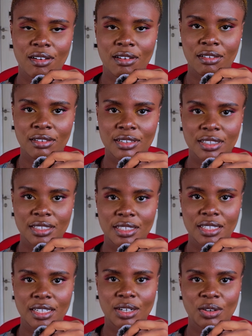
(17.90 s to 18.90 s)
on
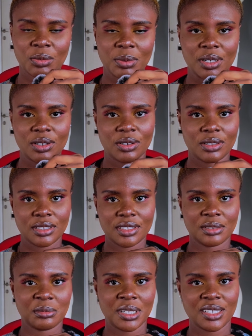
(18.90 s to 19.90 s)
oh my god,
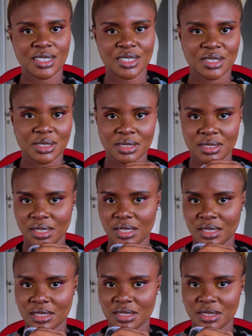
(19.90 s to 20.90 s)
my English isn't
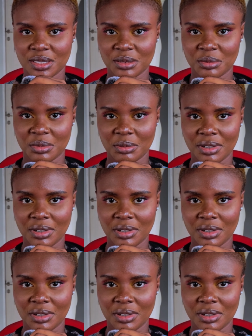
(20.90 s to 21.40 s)
English and